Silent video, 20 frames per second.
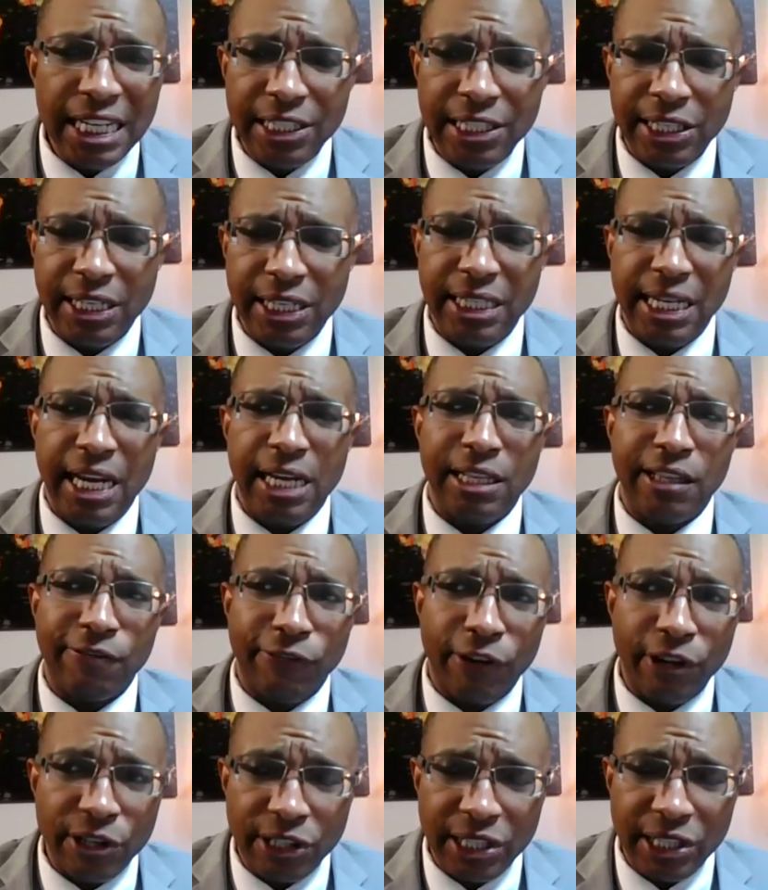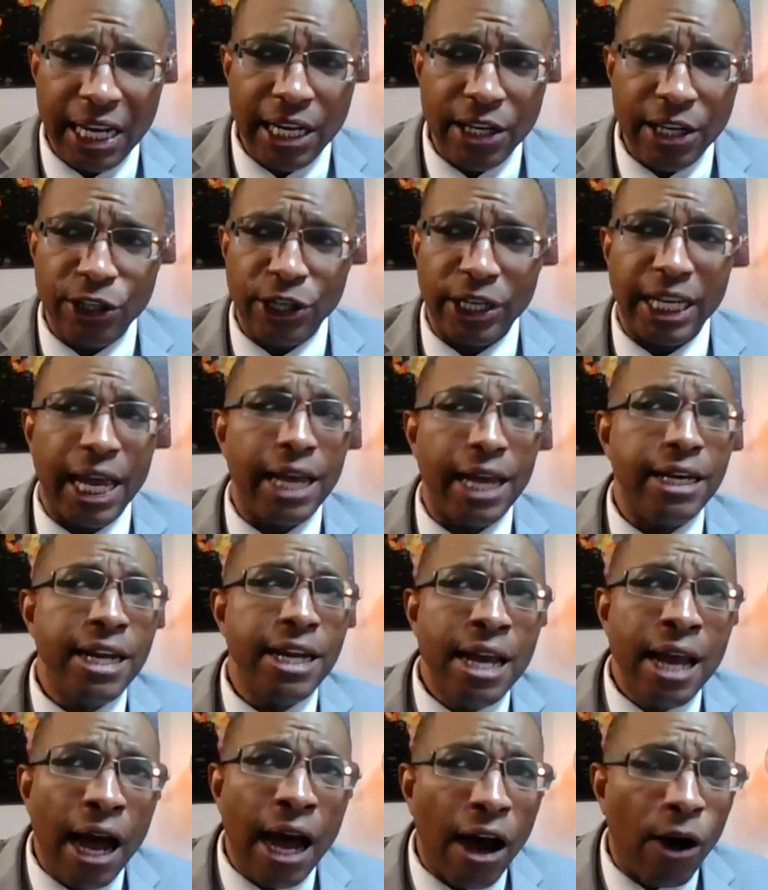needs to take the front stage. Again,
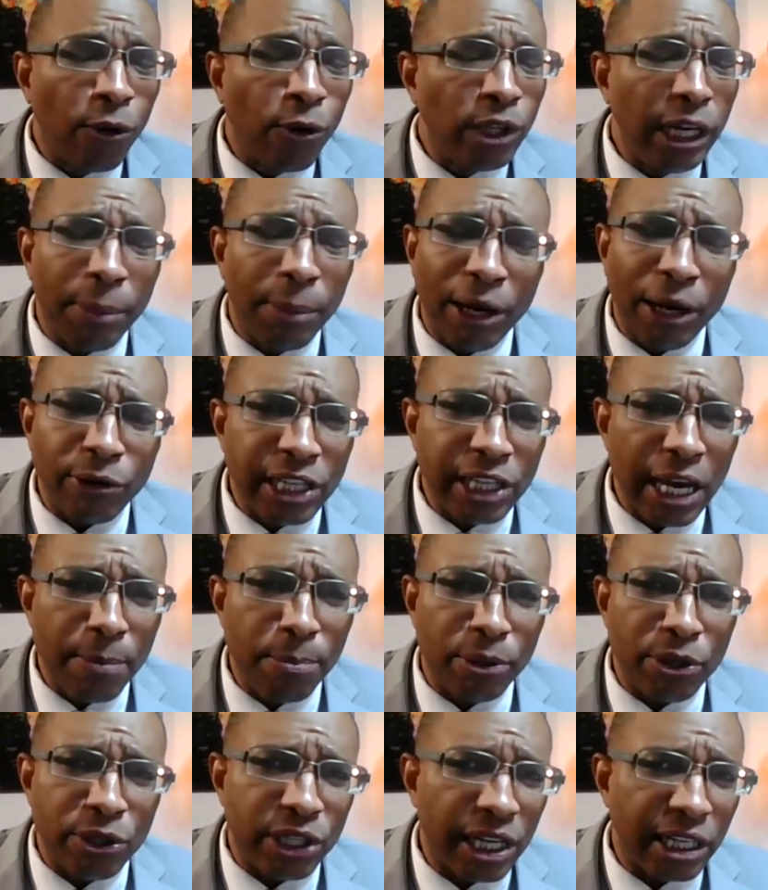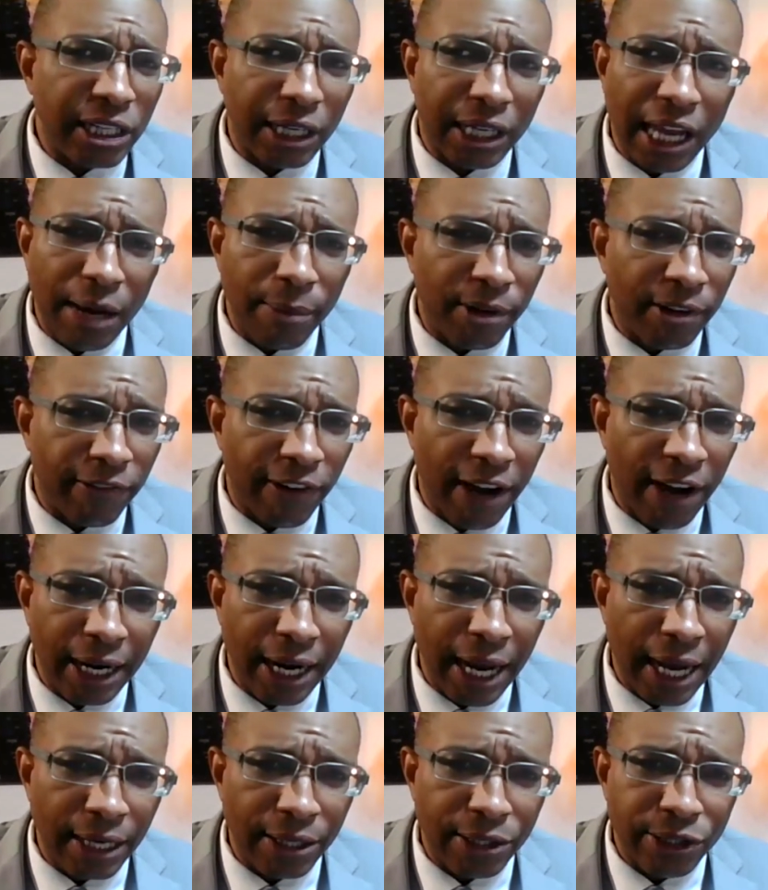only about 10% of climate
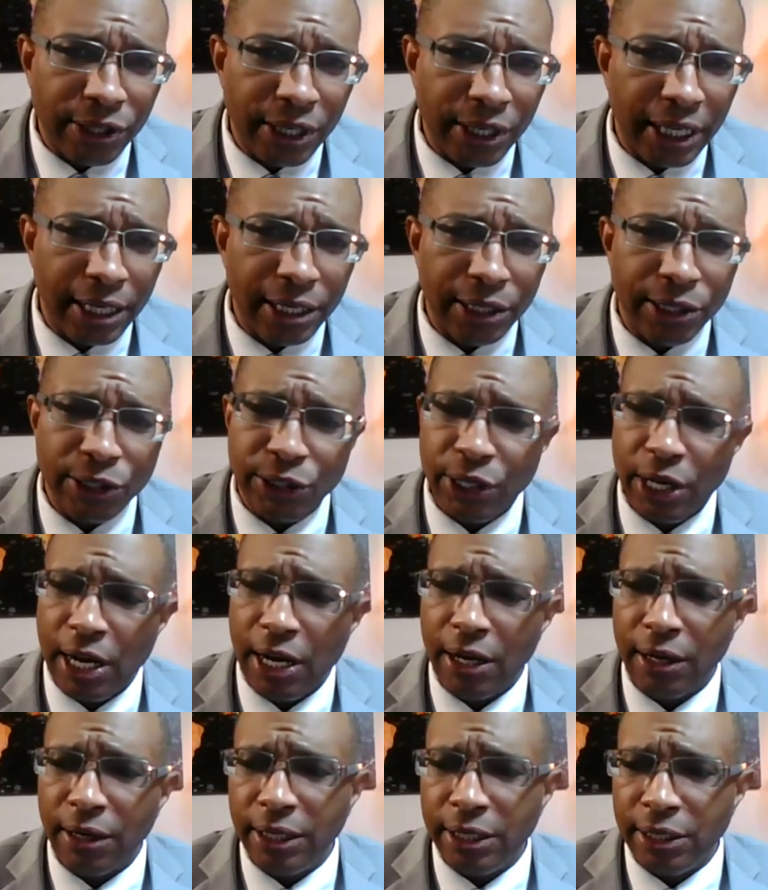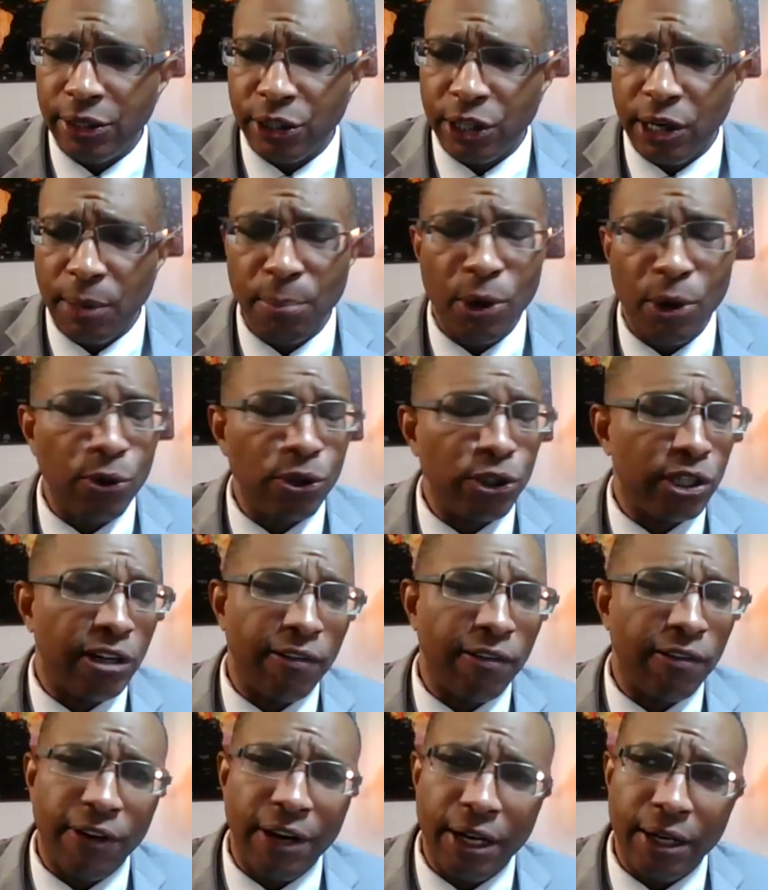finance is composed
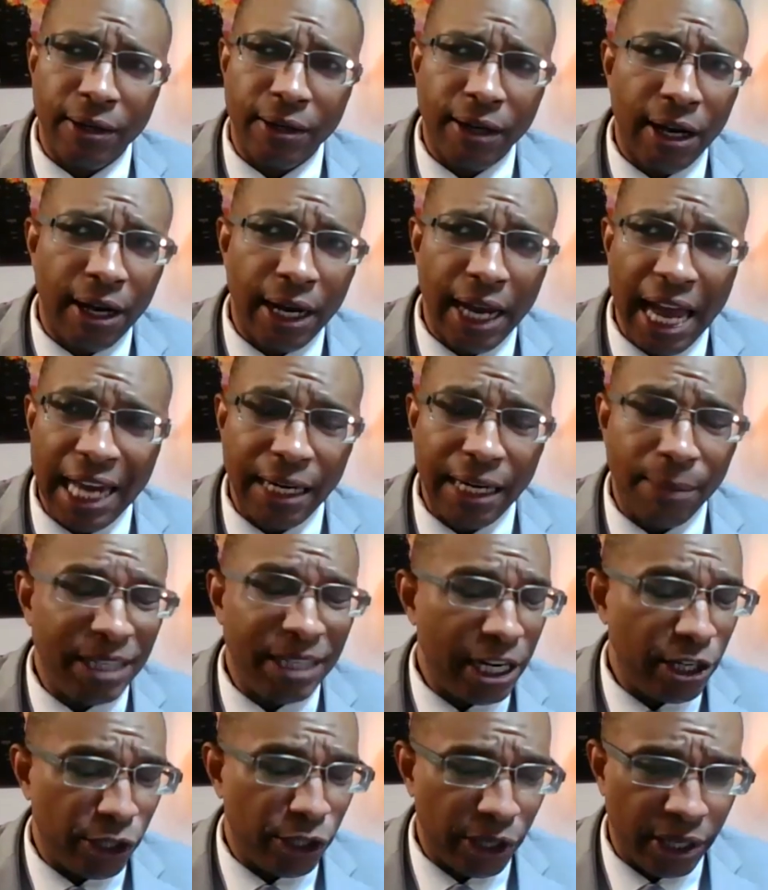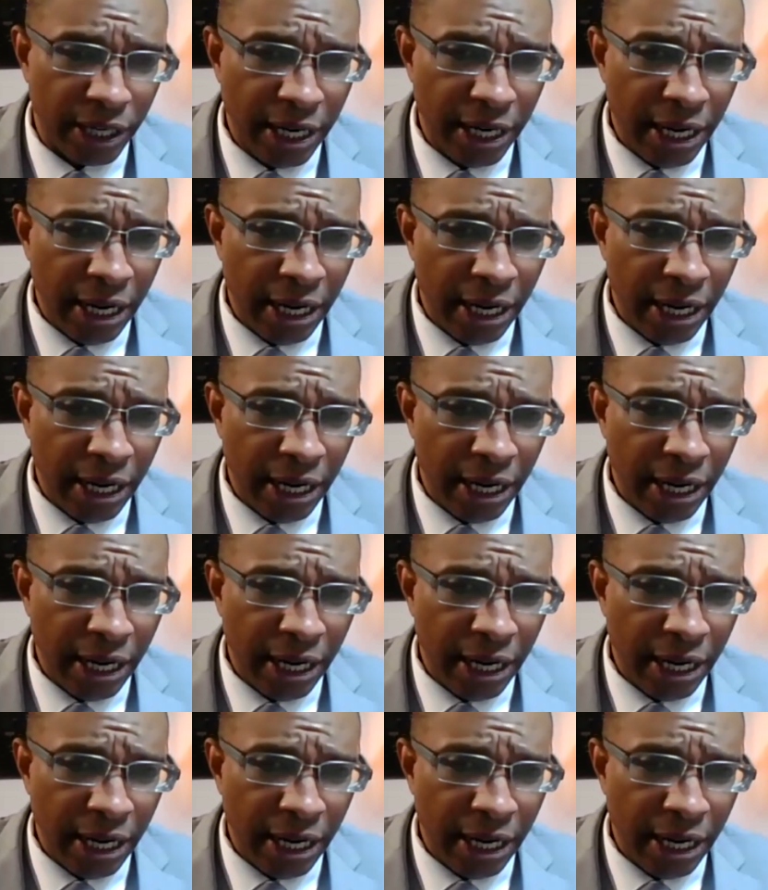of adaptation.